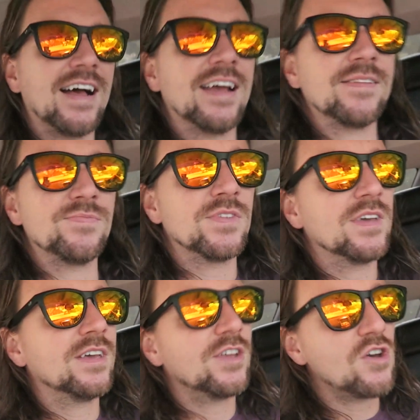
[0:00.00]
I
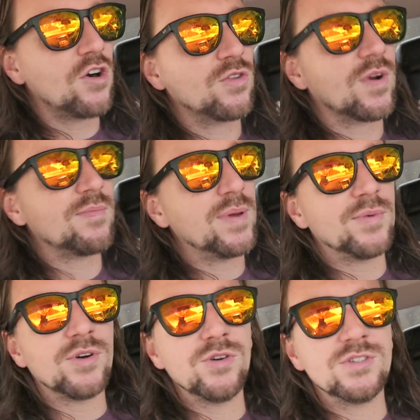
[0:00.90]
called the right
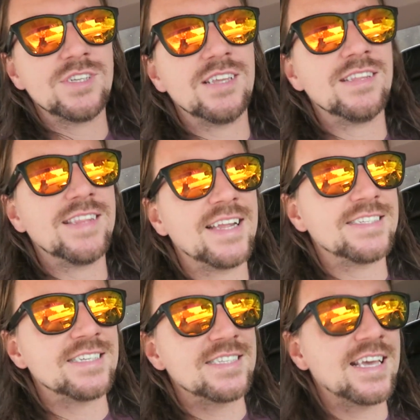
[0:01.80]
people who said that that
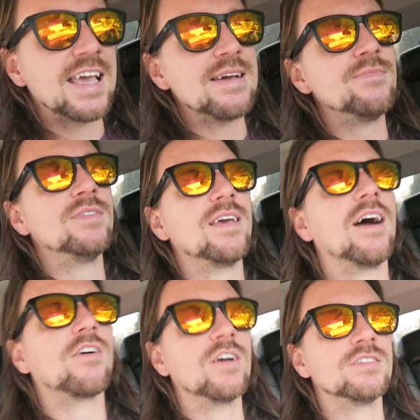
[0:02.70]
is a scam. The
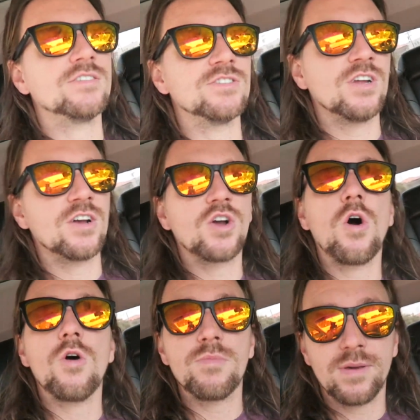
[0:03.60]
IRS does not
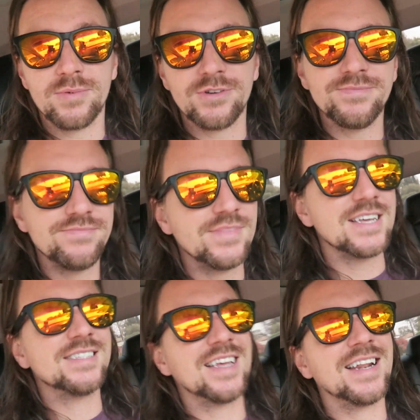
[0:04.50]
call people.
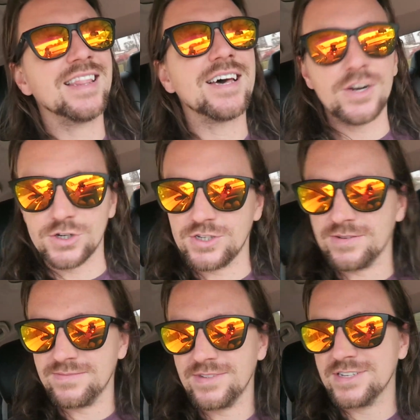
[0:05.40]
They send letters
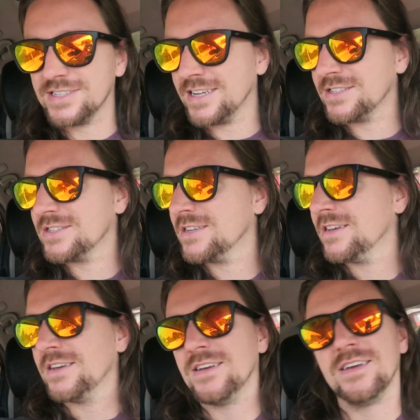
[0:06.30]
because that's
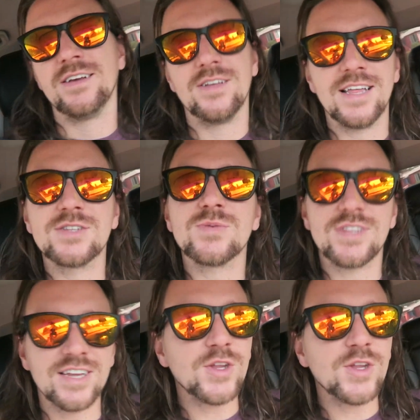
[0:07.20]
that's what they